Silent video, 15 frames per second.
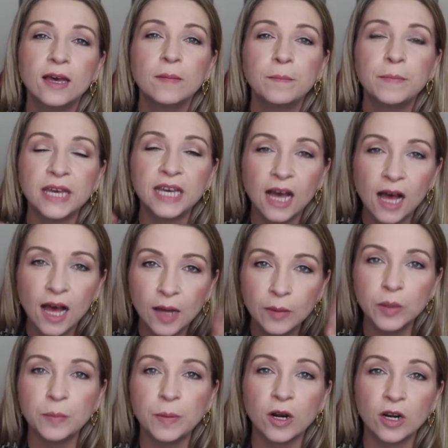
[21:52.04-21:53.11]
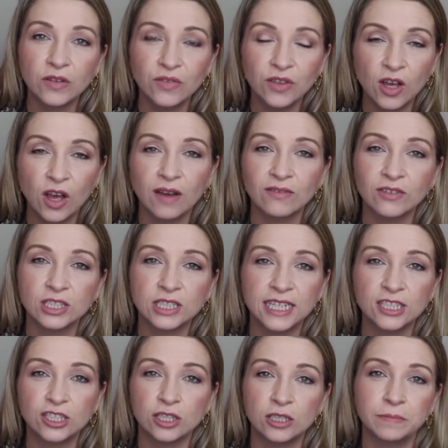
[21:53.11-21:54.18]
Become a part of the
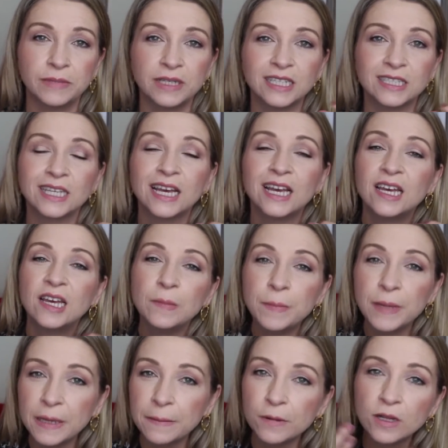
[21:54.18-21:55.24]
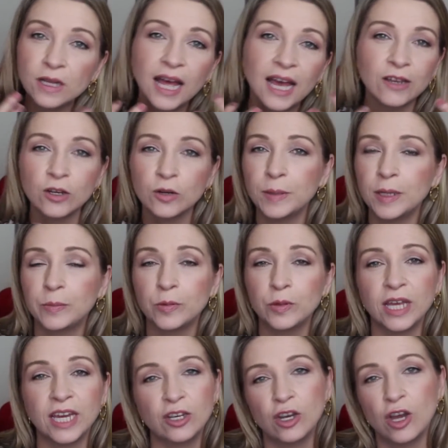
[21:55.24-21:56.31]
conversation because people hire people
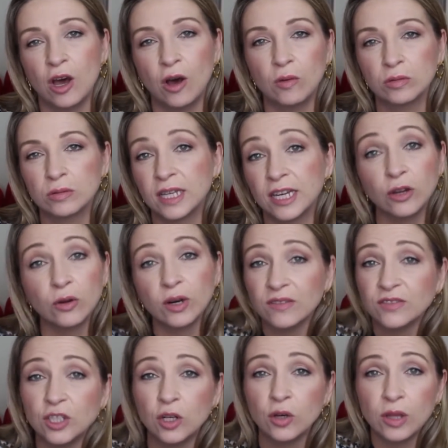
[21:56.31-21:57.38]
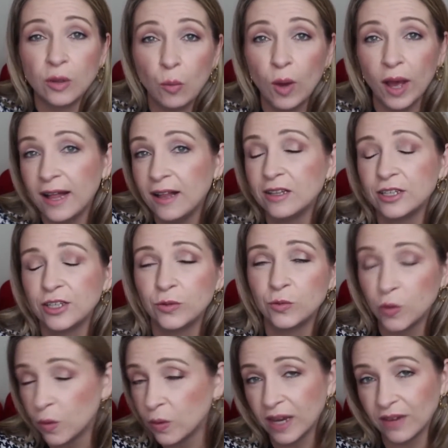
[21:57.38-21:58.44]
they know. They don't have to know them well. You
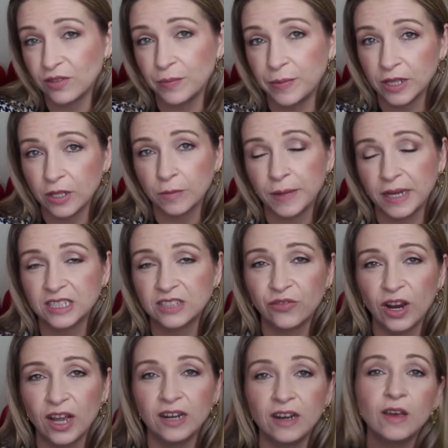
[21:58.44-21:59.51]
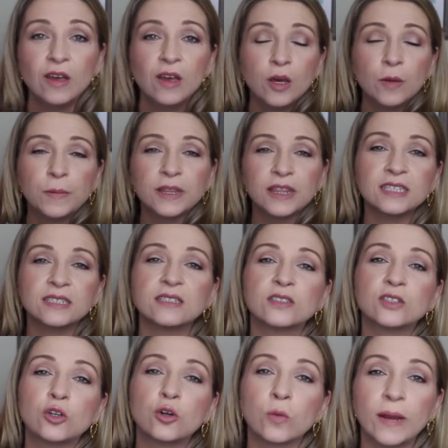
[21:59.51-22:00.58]
don't have to be their best friend, but this is
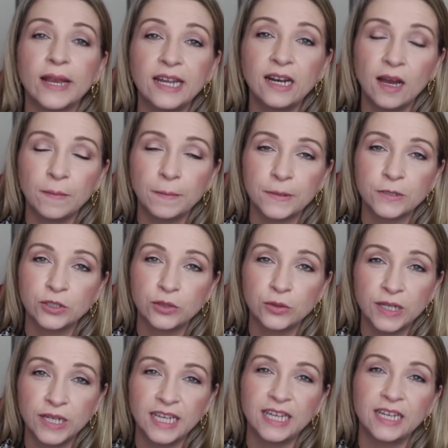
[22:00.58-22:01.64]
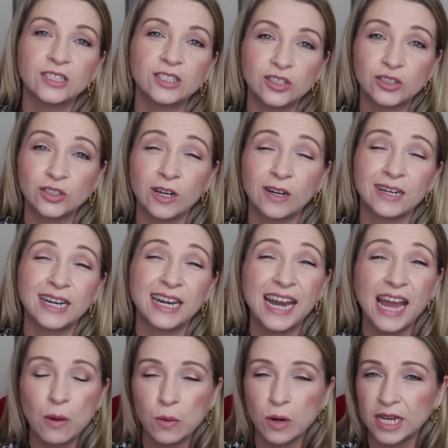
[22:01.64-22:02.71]
a great opportunity to start
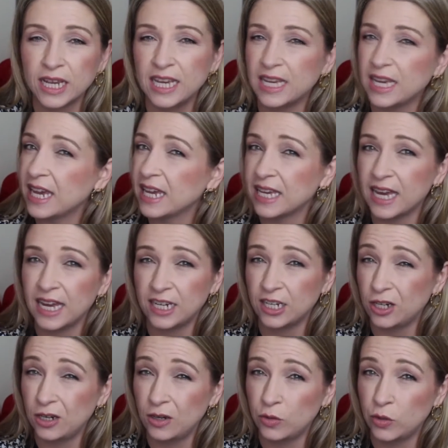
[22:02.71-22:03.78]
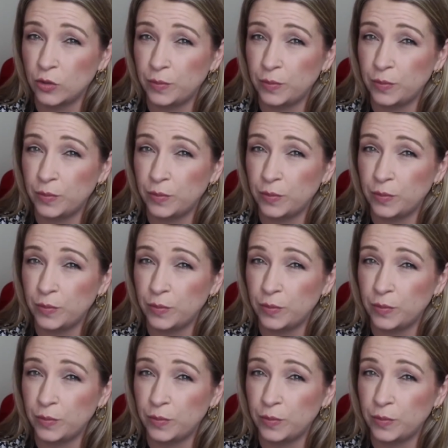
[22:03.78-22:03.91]
networking and getting to know new